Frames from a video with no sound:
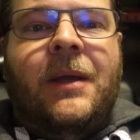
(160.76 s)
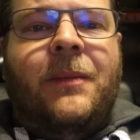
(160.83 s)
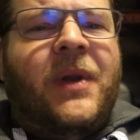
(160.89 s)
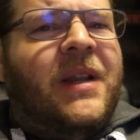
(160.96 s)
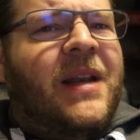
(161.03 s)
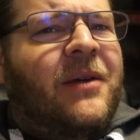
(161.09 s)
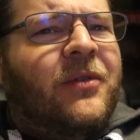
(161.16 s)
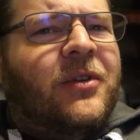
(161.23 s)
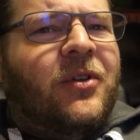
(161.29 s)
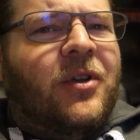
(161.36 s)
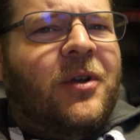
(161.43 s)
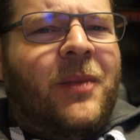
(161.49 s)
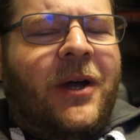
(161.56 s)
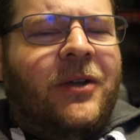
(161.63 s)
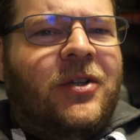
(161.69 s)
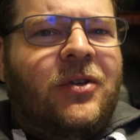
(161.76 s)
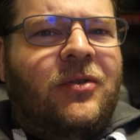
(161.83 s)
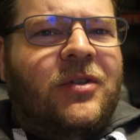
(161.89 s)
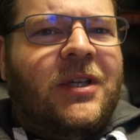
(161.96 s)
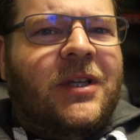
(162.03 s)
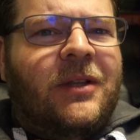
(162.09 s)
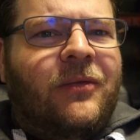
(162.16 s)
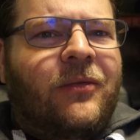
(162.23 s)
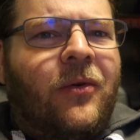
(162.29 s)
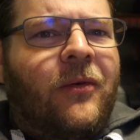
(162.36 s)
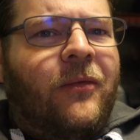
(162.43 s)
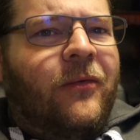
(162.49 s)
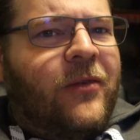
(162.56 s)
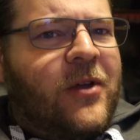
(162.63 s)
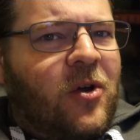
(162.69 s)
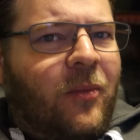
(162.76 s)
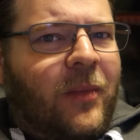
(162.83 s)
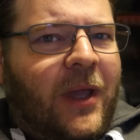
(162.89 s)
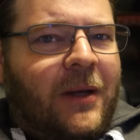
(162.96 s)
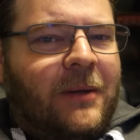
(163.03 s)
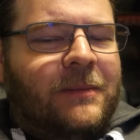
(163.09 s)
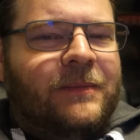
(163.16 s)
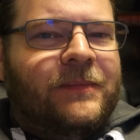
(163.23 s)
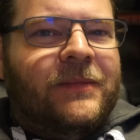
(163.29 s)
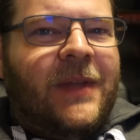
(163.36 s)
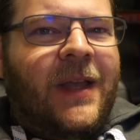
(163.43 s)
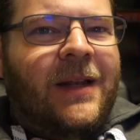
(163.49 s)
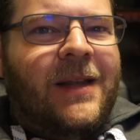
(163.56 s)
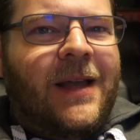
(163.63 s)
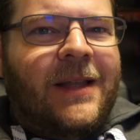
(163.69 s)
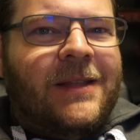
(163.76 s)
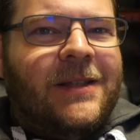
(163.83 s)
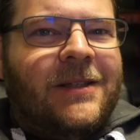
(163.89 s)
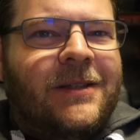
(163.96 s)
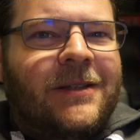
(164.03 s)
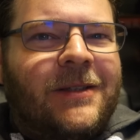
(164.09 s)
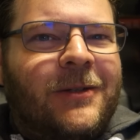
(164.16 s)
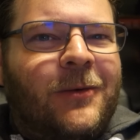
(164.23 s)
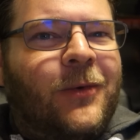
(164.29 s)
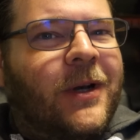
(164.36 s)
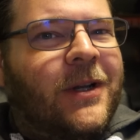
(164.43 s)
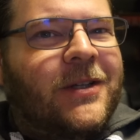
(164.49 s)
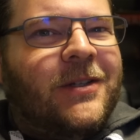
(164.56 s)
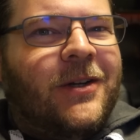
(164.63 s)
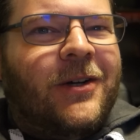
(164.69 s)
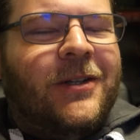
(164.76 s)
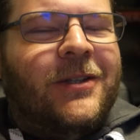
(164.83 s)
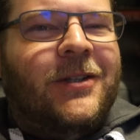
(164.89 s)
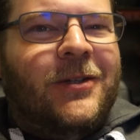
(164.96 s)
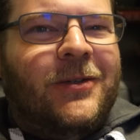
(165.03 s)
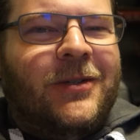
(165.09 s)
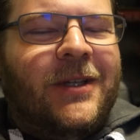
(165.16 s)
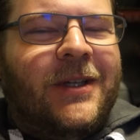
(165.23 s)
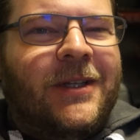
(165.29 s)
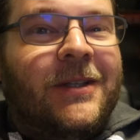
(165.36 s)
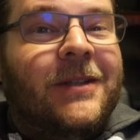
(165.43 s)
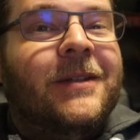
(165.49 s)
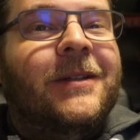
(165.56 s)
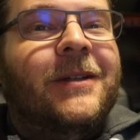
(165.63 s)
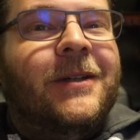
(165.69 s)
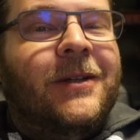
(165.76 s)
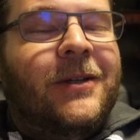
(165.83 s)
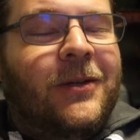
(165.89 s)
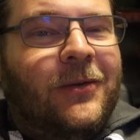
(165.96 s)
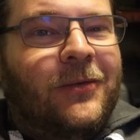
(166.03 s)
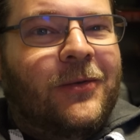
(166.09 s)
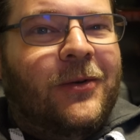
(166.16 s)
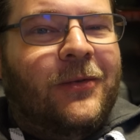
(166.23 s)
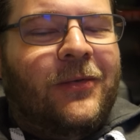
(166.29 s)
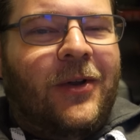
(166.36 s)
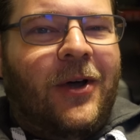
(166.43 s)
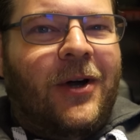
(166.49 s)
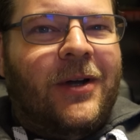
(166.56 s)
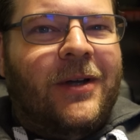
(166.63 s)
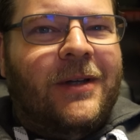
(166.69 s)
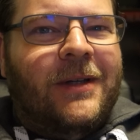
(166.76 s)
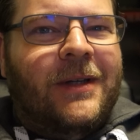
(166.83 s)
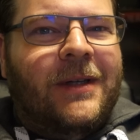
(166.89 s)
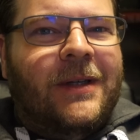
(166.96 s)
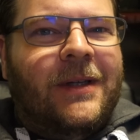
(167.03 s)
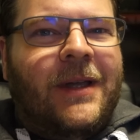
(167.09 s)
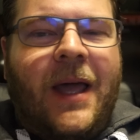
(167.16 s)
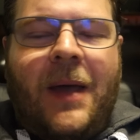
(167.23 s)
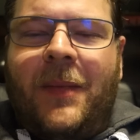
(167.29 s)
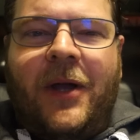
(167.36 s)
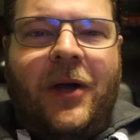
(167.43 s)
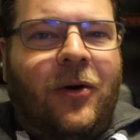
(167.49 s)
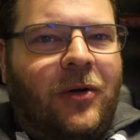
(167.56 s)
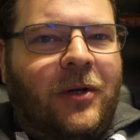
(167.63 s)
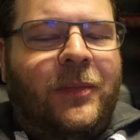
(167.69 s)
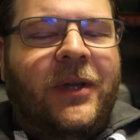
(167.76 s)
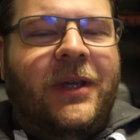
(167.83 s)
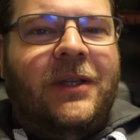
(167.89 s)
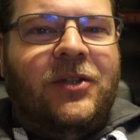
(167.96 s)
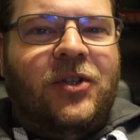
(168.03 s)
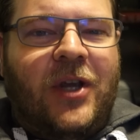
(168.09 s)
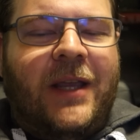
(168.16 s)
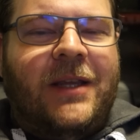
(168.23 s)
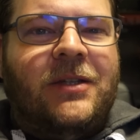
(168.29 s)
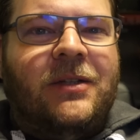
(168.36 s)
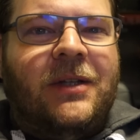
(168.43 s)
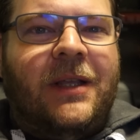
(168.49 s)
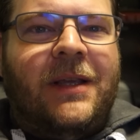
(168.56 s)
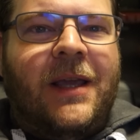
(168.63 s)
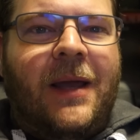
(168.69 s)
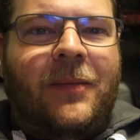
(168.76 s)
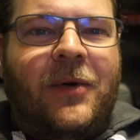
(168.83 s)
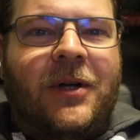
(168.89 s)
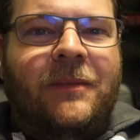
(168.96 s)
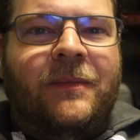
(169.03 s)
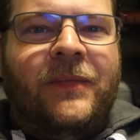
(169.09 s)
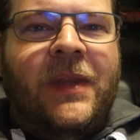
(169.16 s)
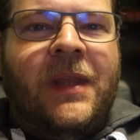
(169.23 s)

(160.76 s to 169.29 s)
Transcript: But I never thought about using it for filming, and that's when I started using it for the vlog. And my whole opinion changed on that camera.